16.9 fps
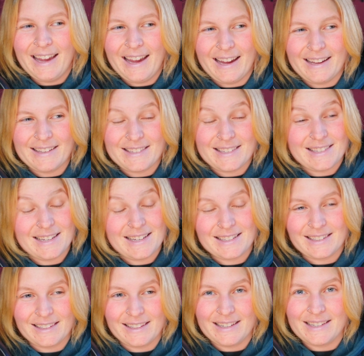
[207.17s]
and
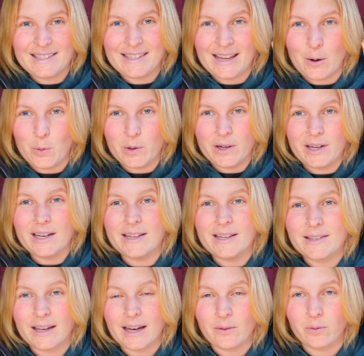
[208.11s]
succinctly say what it
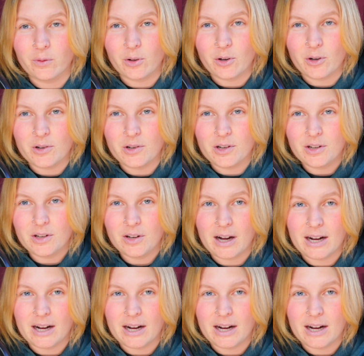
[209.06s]
is that I've learned.